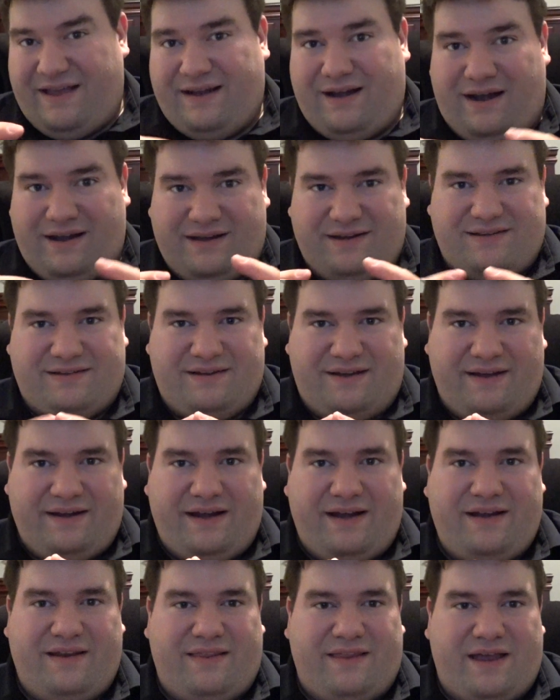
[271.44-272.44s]
I
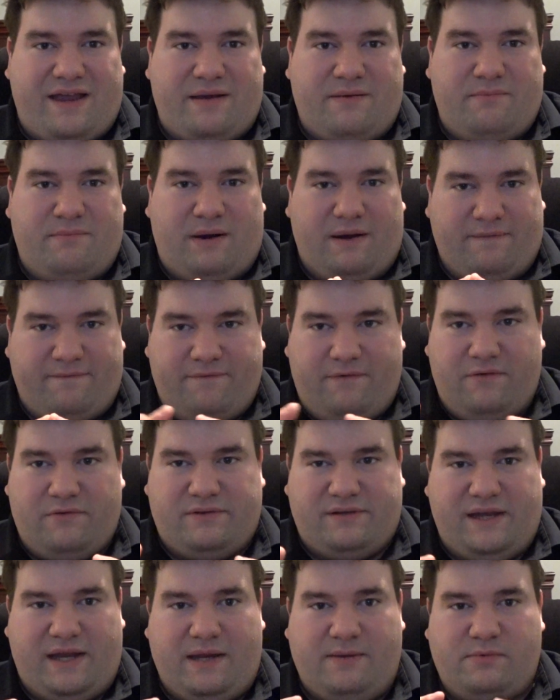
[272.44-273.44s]
decided that my
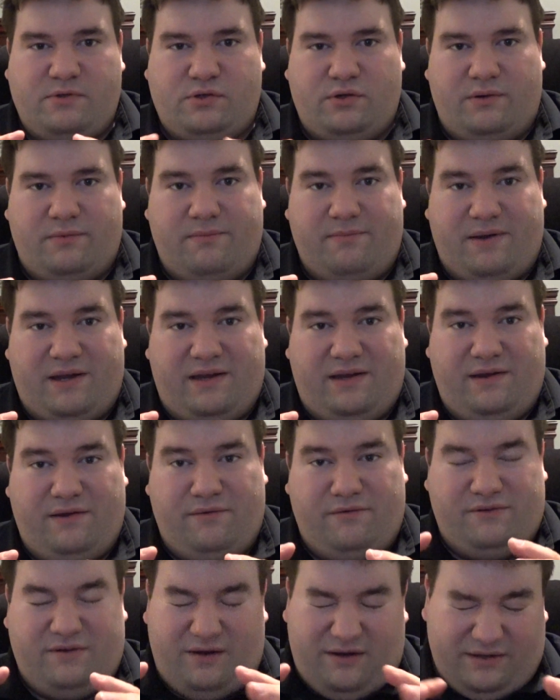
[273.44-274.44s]
first game should
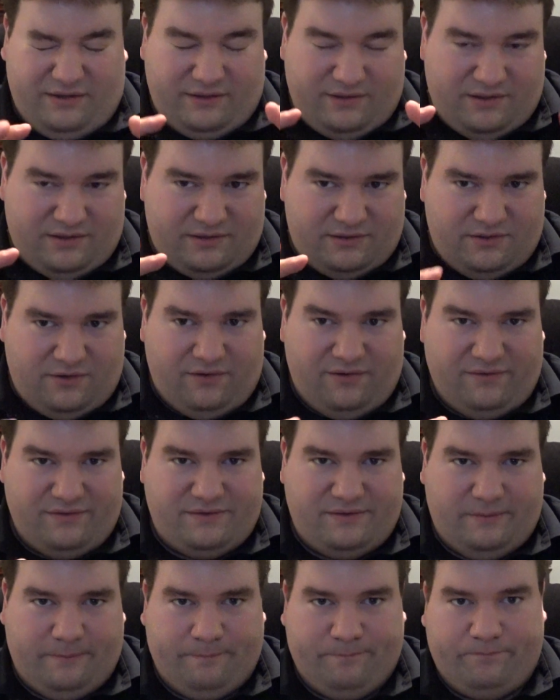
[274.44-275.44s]
use uncut
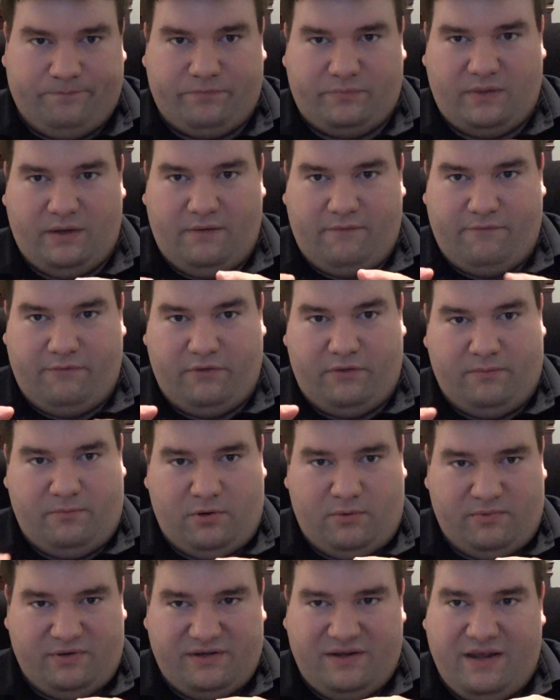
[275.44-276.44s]
cards, for the
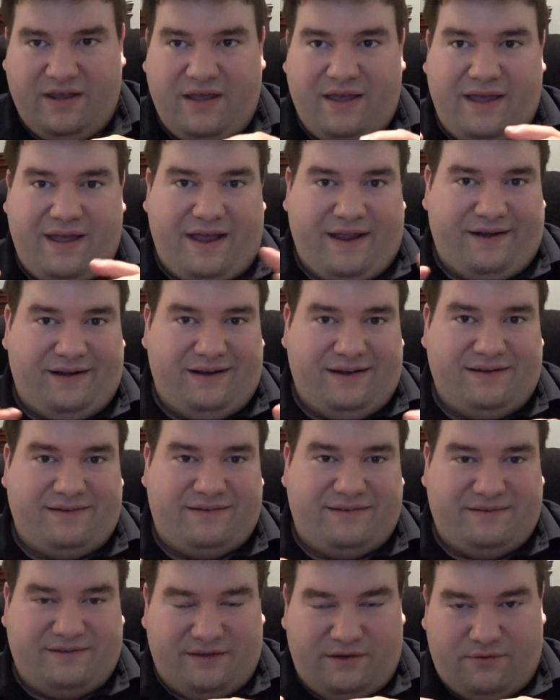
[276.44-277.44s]
moment, at
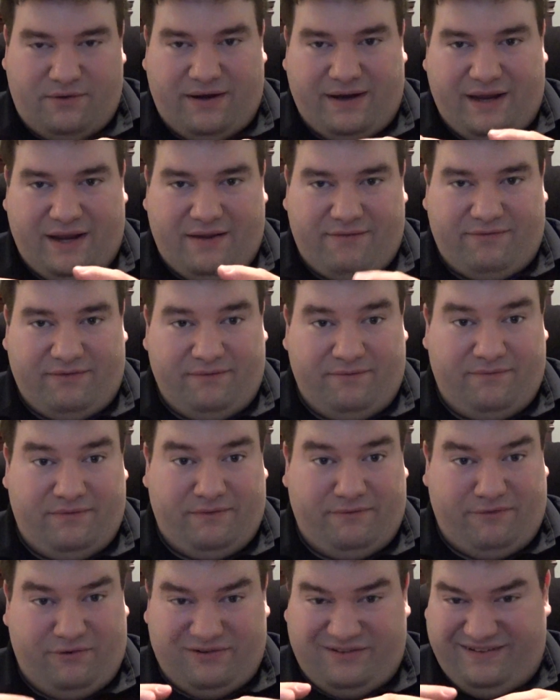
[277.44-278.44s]
least, so I have the
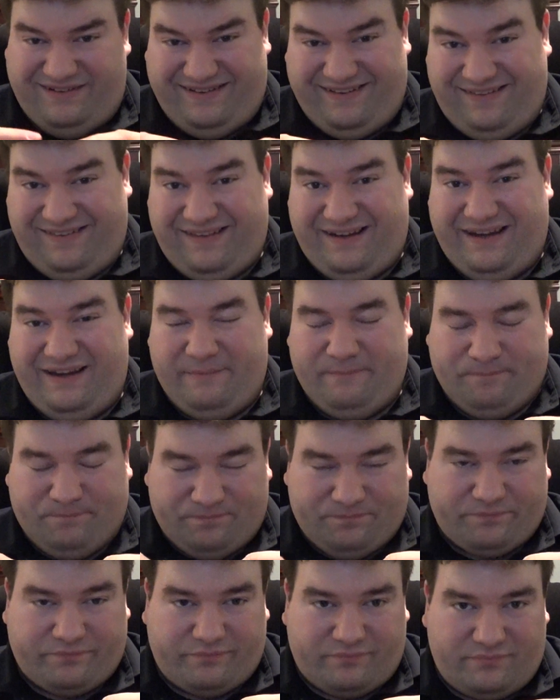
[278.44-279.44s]
versatility
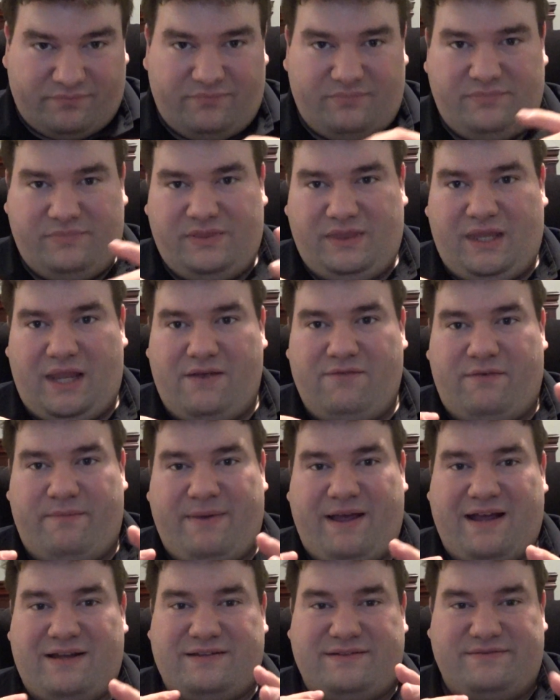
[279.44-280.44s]
of a
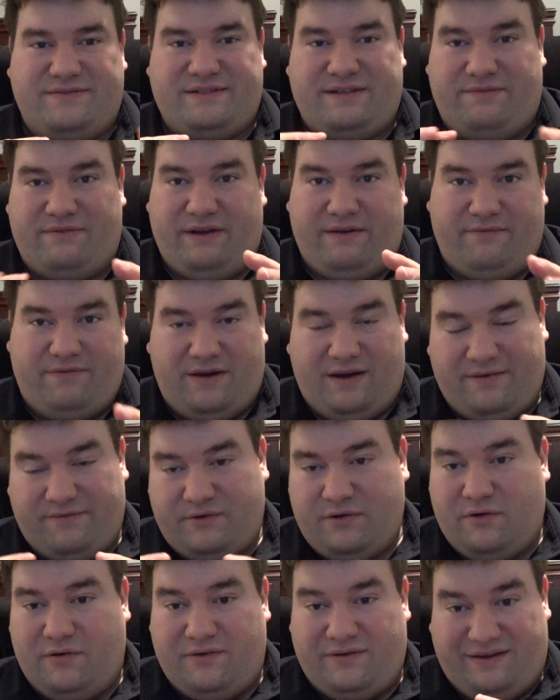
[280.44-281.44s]
max of 75
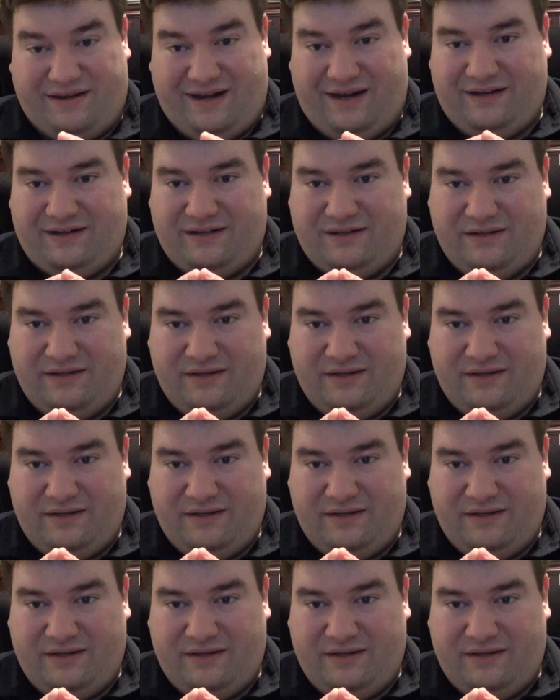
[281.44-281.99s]
card deck.